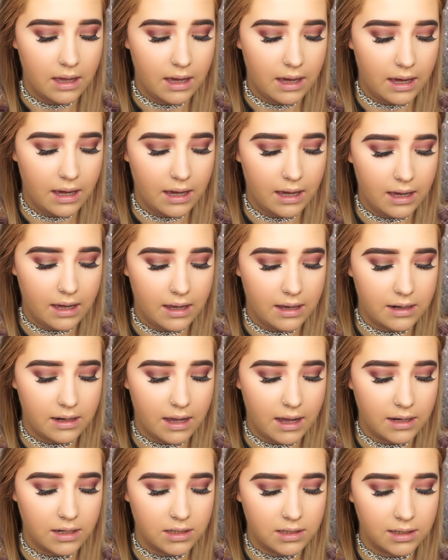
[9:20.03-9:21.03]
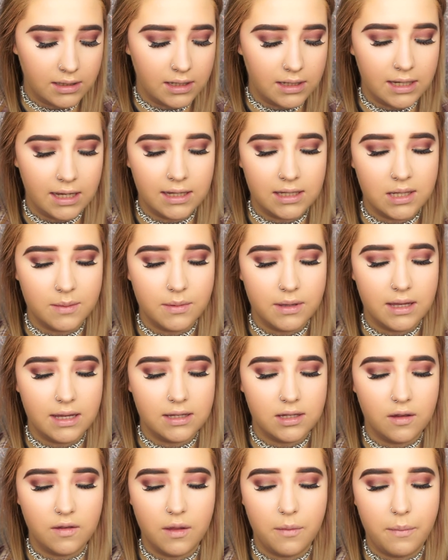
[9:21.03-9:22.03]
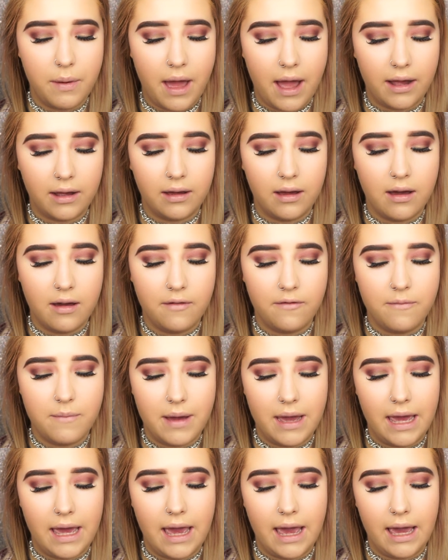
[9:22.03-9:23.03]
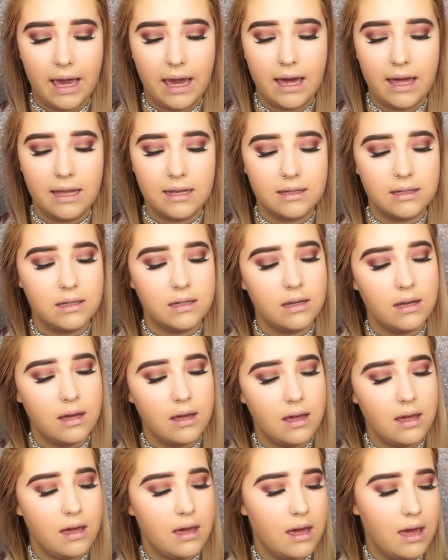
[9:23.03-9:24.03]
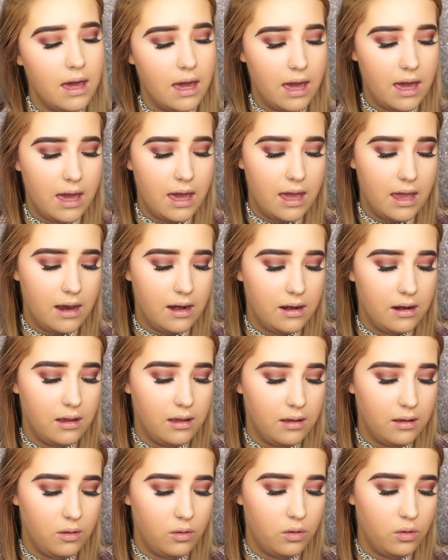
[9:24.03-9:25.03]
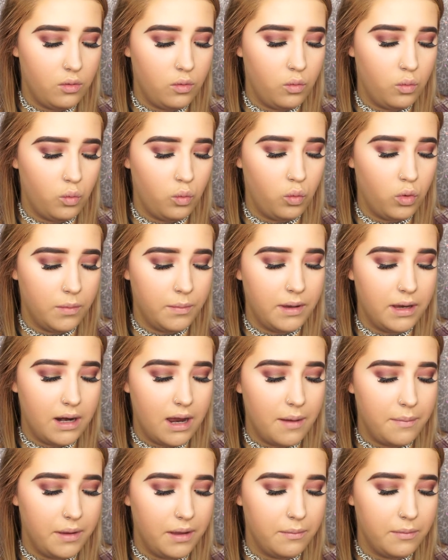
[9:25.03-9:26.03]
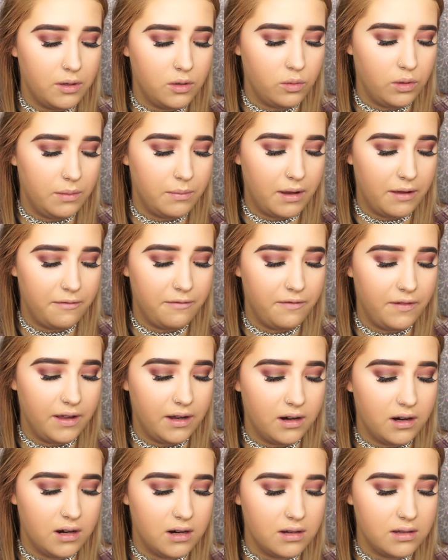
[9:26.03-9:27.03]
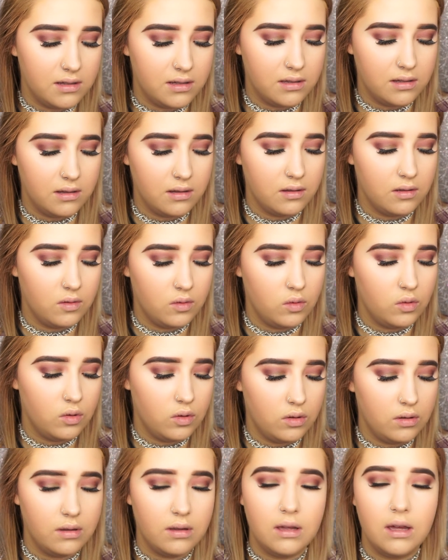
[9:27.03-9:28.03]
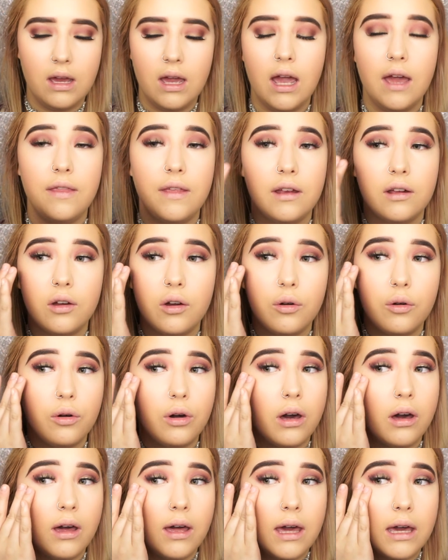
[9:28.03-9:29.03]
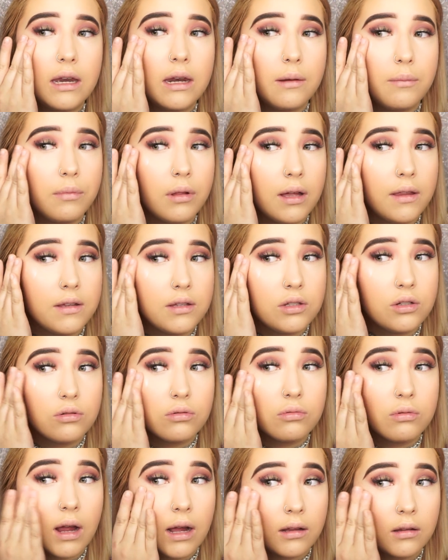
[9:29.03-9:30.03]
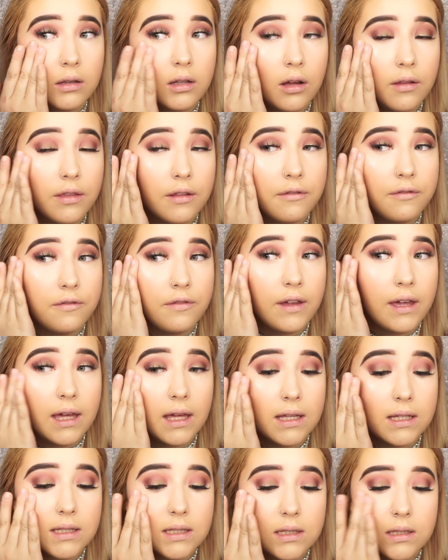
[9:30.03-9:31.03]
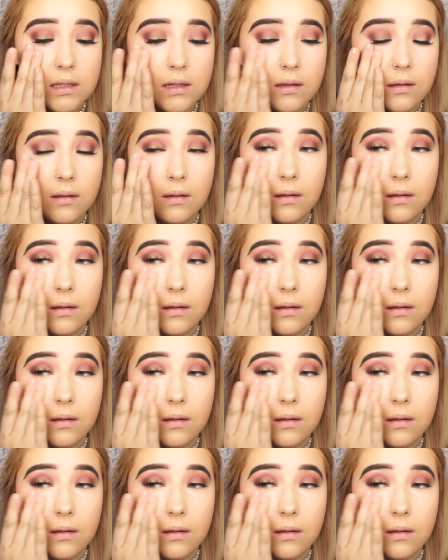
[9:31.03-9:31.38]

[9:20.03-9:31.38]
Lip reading: And I just like to take some of this on the back of my hand and warm it up in between my fingers. And then go ahead and apply this directly on the face.